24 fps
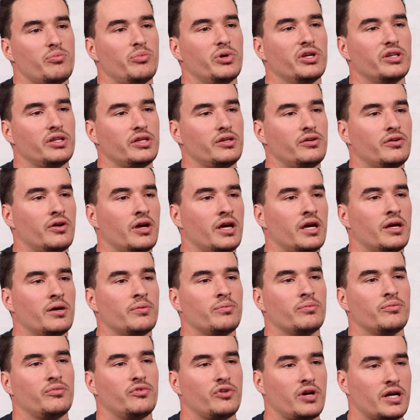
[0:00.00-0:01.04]
Billy
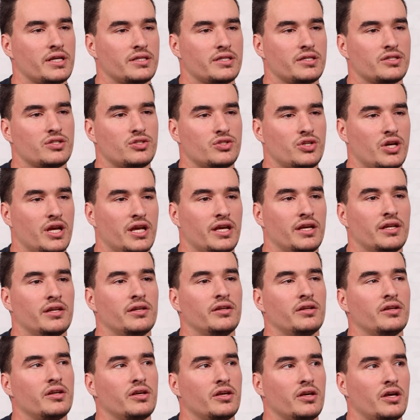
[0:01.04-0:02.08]
Graham, Francis
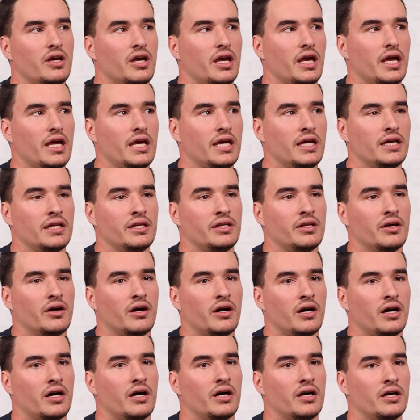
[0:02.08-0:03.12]
Chan, and
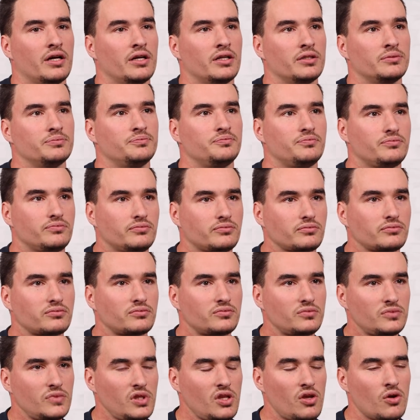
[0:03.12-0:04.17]

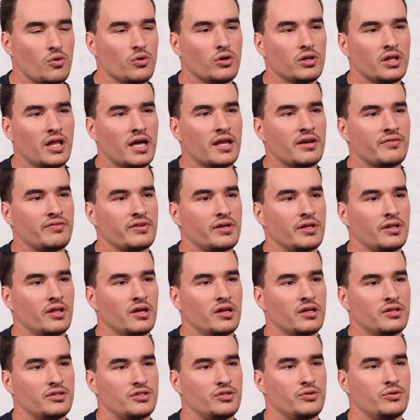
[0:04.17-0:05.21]
were a lot
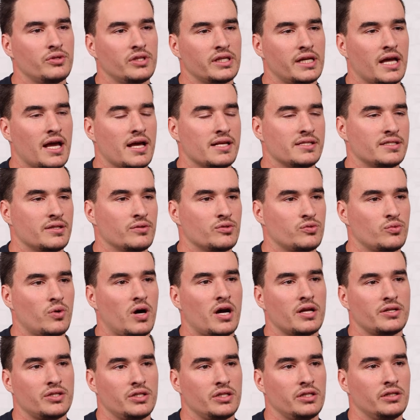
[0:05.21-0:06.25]
of two of the guys I was
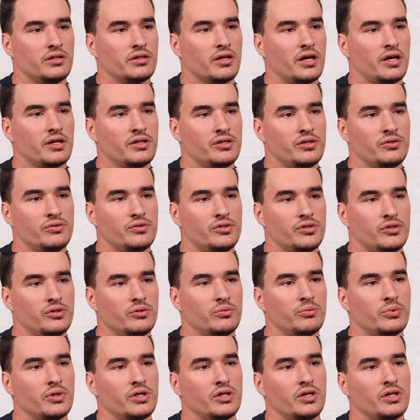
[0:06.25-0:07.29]
watching on YouTube.